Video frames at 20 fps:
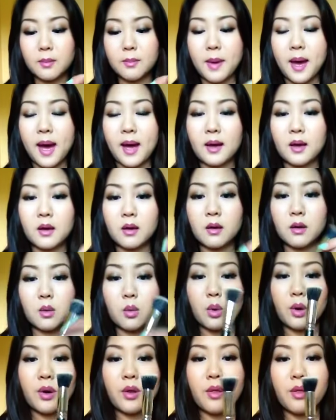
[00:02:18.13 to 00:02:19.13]
MAC
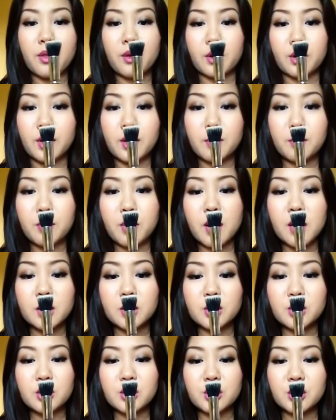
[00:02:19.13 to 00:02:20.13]
130
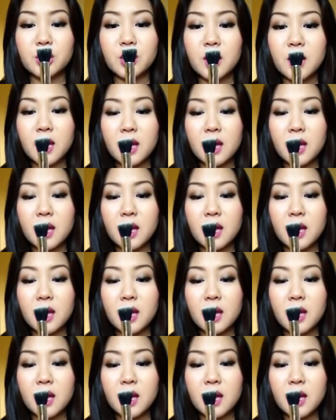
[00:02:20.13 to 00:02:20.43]
brush.